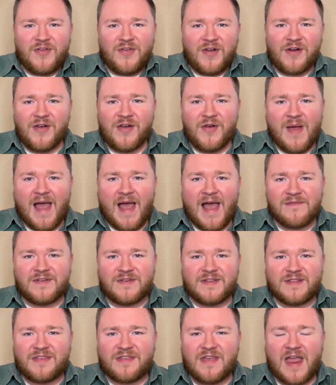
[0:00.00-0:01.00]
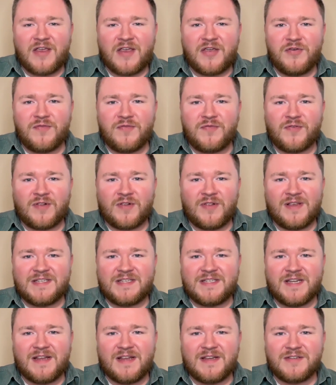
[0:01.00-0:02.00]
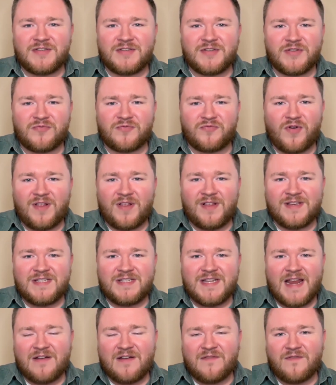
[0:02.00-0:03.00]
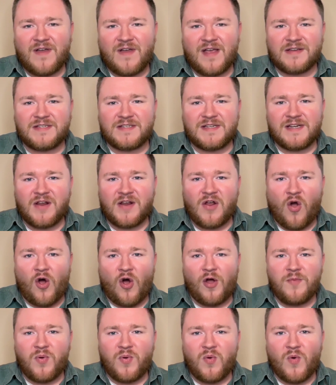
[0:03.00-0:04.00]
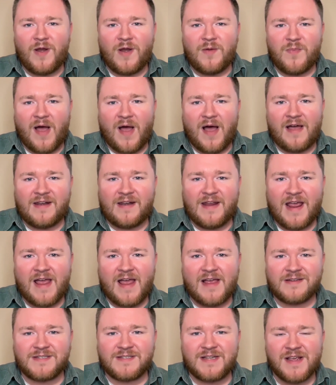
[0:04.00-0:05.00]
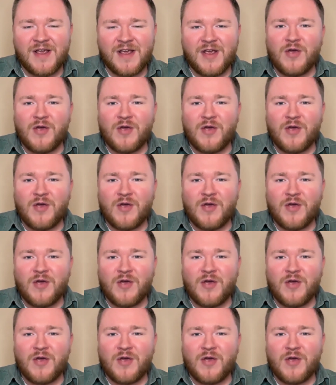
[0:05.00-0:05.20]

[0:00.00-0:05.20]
there you have it. Thank you for listening to the Real Estate Investing On Point podcast.